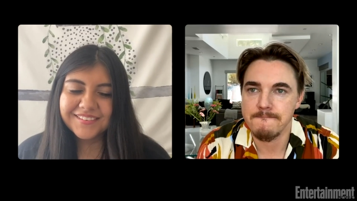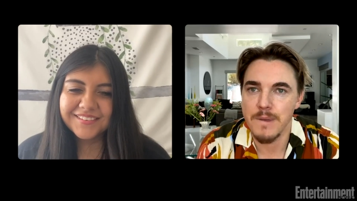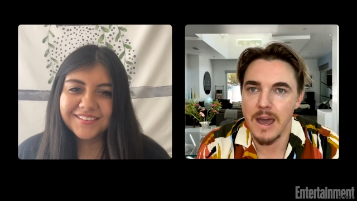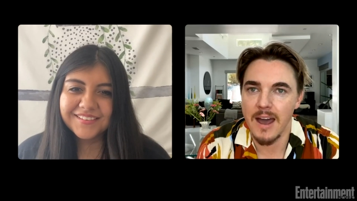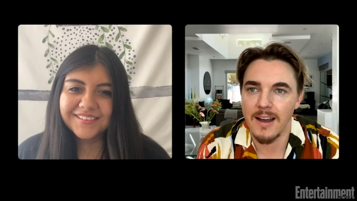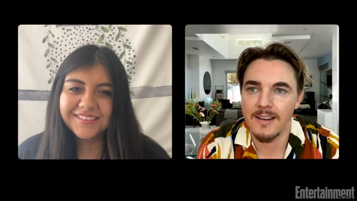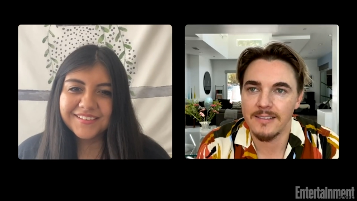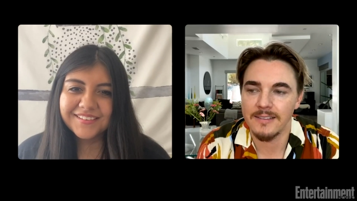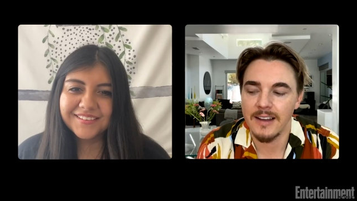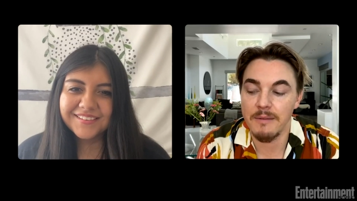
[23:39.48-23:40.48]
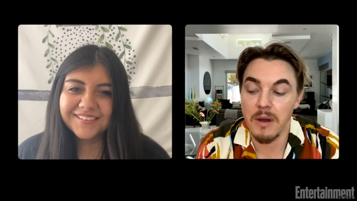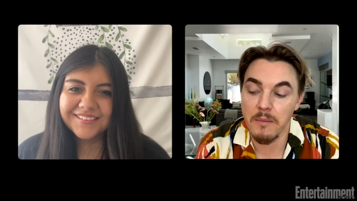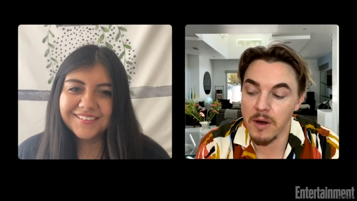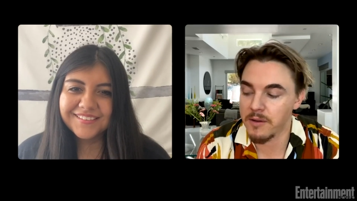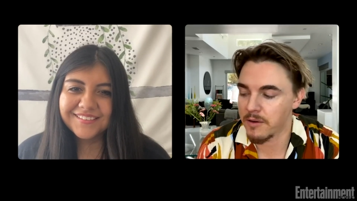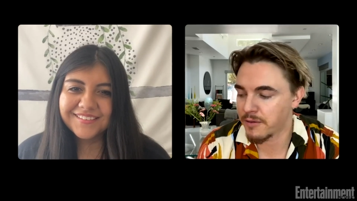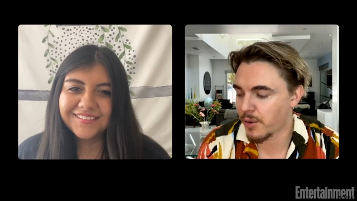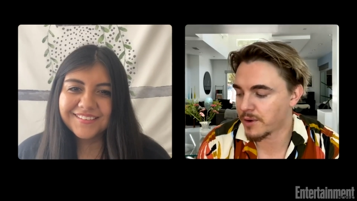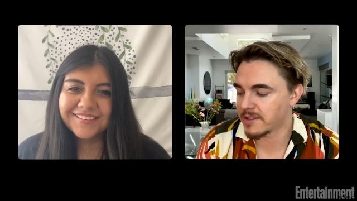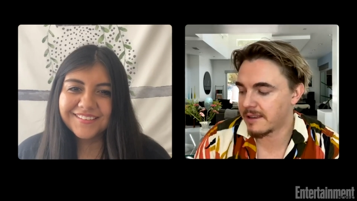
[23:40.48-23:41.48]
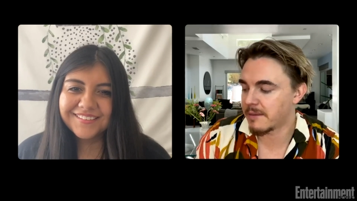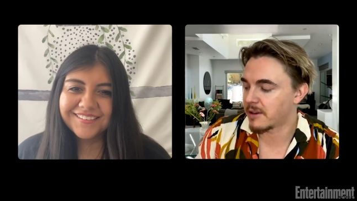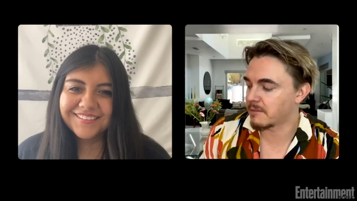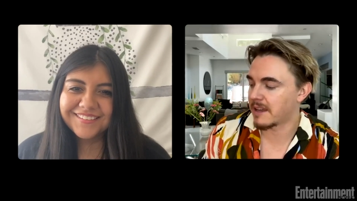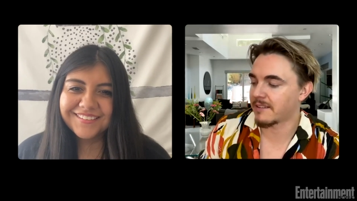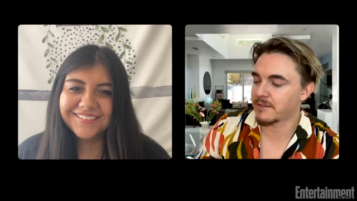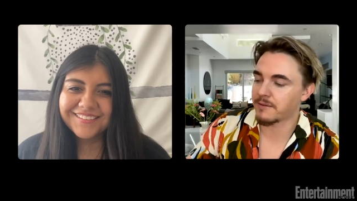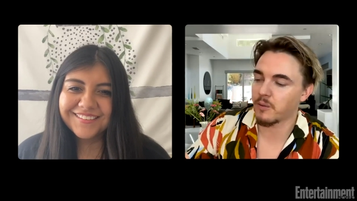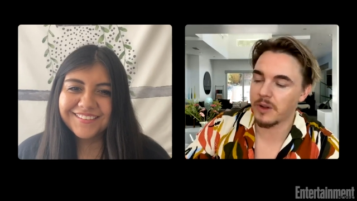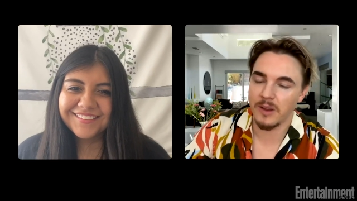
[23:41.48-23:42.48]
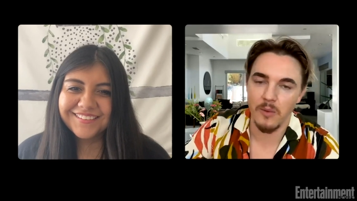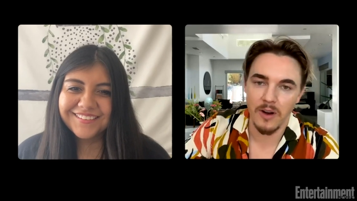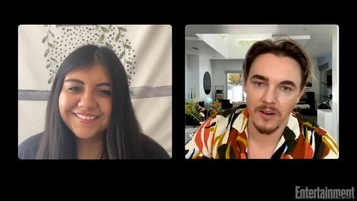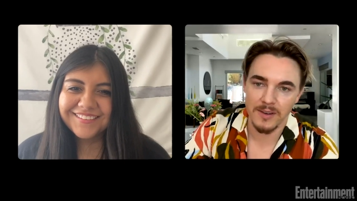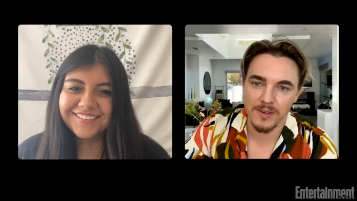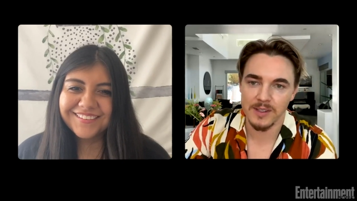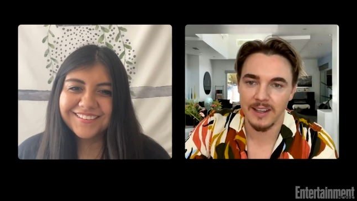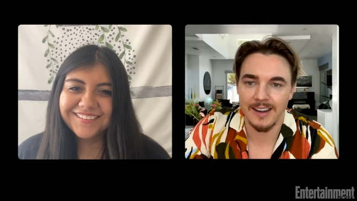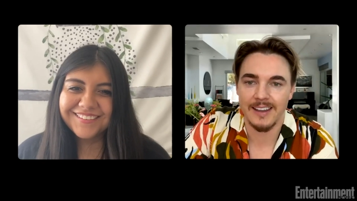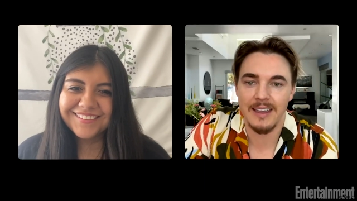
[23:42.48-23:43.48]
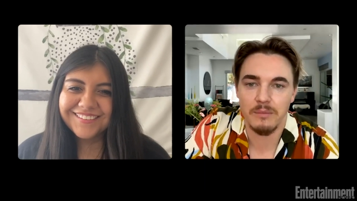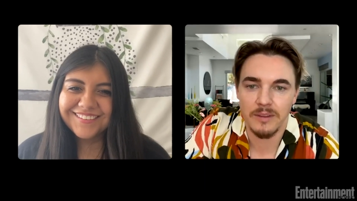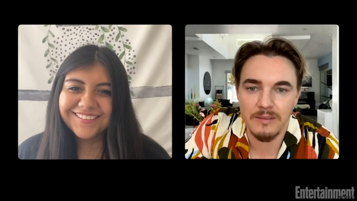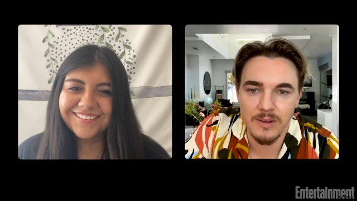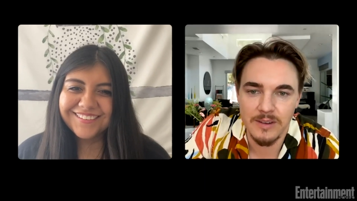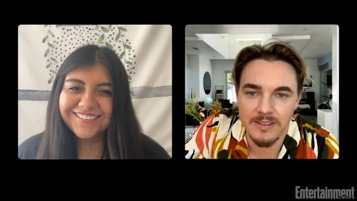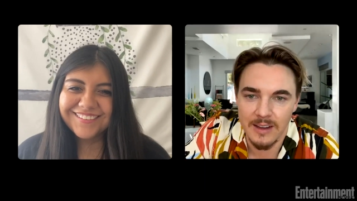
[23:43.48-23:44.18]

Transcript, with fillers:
Speaker 1: yeah. And my mother, of course, emailed me after week one, and she's like, I can't believe you didn't